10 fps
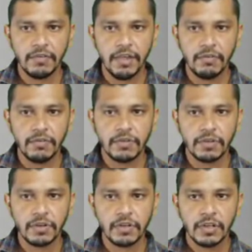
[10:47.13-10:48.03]
we have to
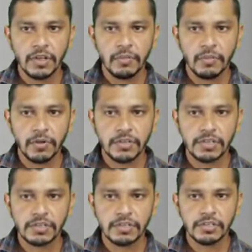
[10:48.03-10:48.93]
draw
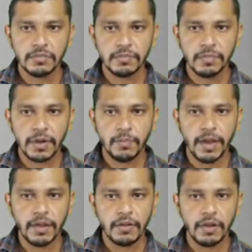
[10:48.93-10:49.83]
projections
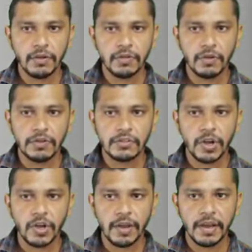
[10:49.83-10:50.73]
perpendicular to the
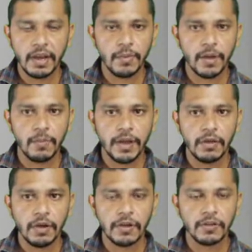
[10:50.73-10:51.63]
horizontal plane and
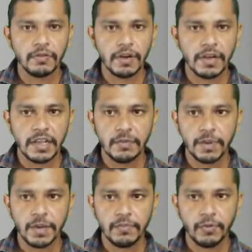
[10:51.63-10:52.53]
perpendicular to the vertical
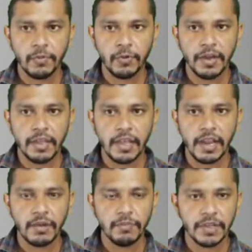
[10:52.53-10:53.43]
plane from point A
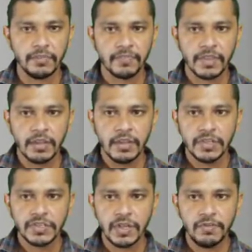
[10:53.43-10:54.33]
and B.
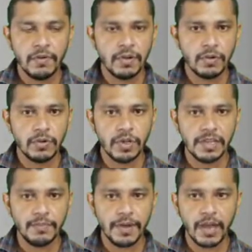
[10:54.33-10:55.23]
So if you want to draw
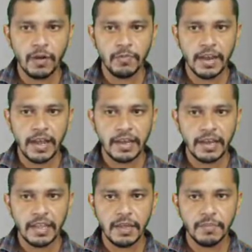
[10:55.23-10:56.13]
the plan of line
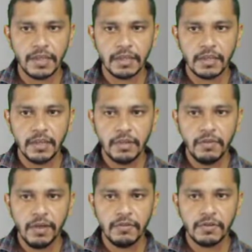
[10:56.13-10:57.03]
AB,
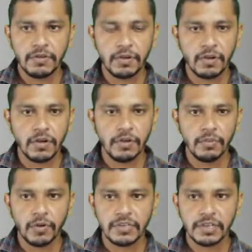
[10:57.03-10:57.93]
we have to draw
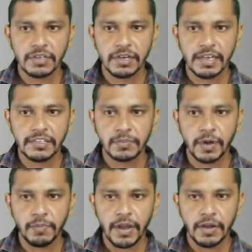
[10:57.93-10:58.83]
projection lines
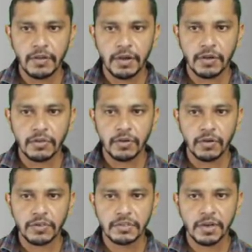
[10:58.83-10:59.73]
perpendicular to the
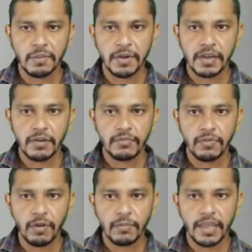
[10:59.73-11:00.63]
horizontal plane
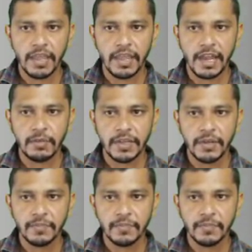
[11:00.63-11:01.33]
from A and B.